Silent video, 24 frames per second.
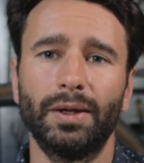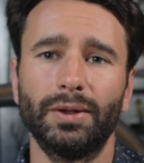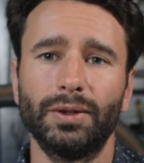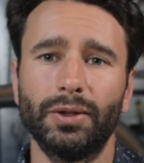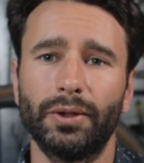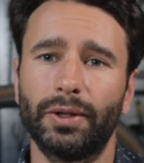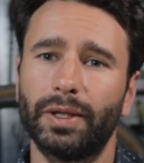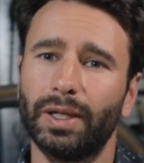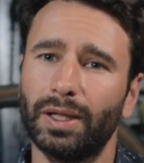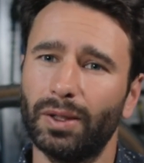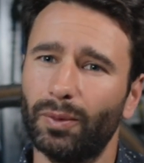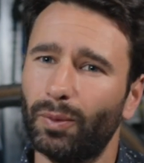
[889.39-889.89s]

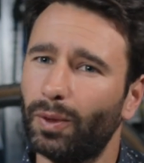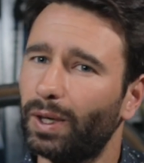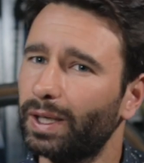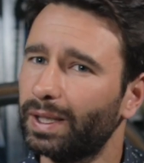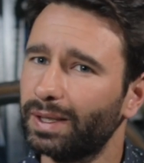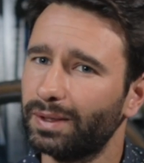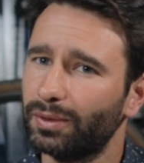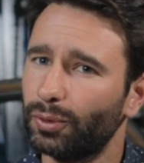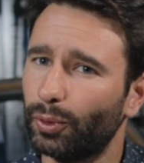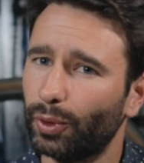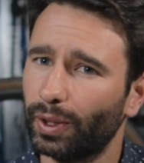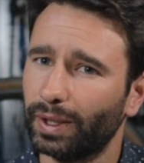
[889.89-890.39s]
you're gonna
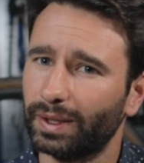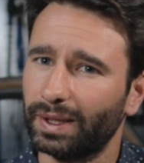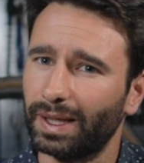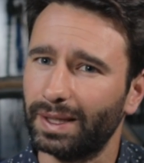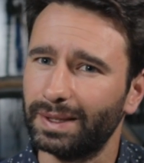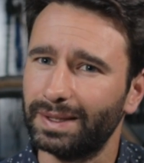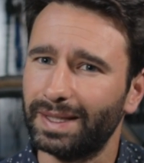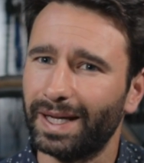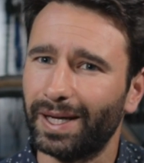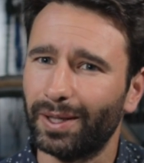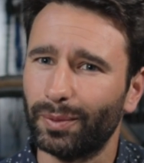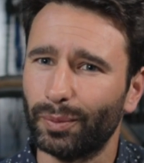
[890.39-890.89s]
wanna torque
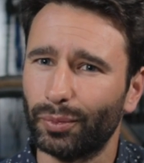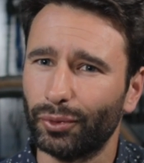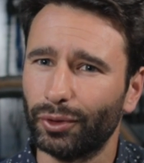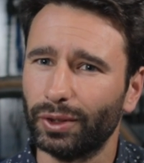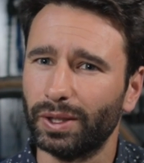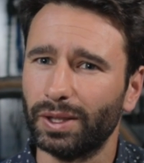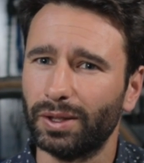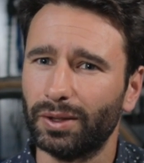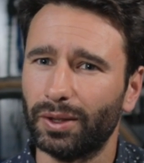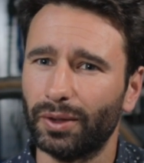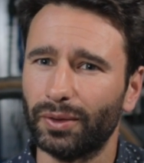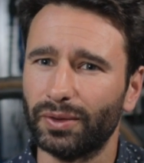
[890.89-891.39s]
that down
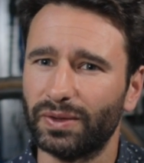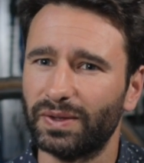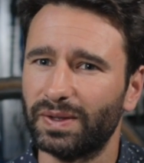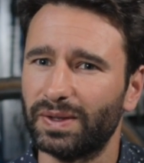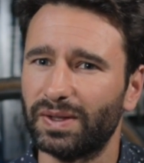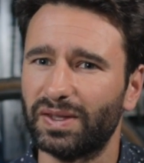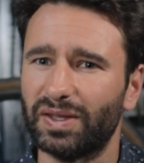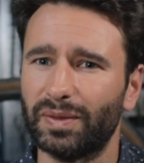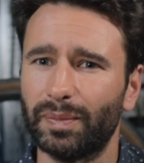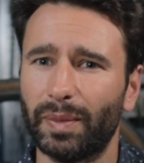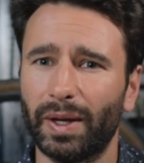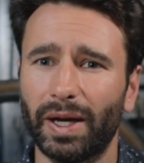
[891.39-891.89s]
pretty close to
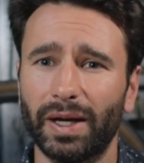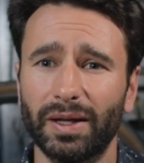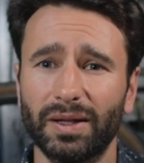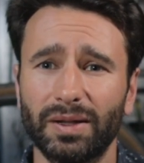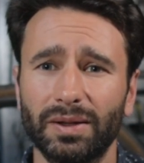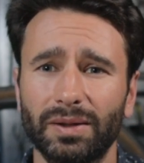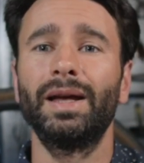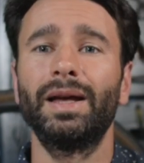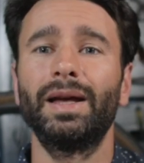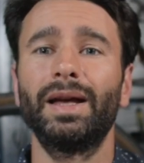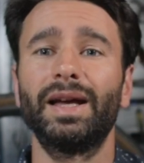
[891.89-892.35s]
spec.